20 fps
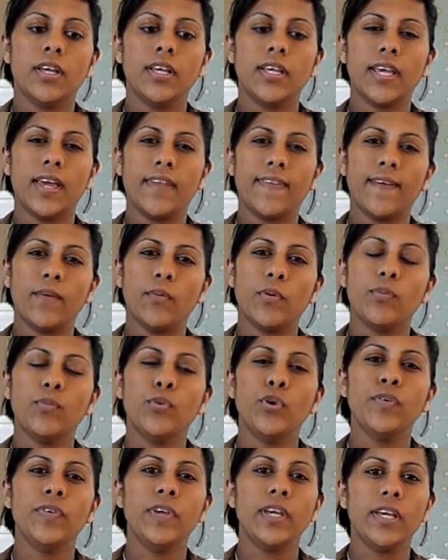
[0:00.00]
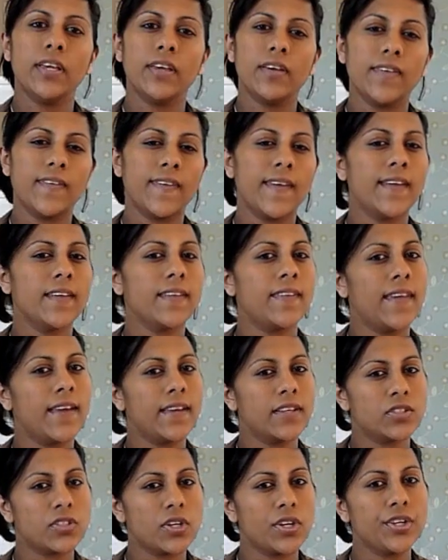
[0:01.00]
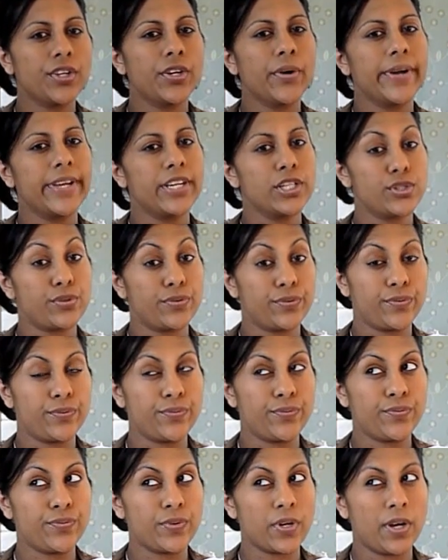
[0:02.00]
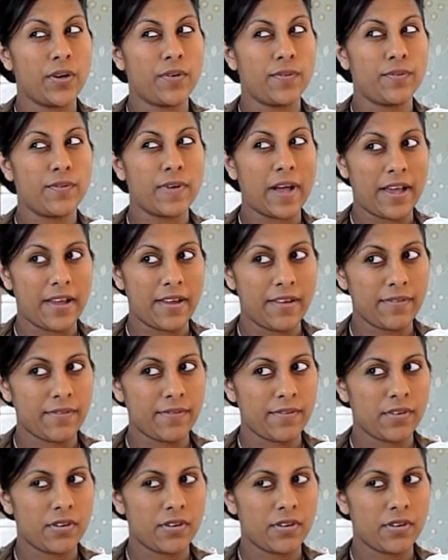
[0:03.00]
yeah, they were moving. They started going into 5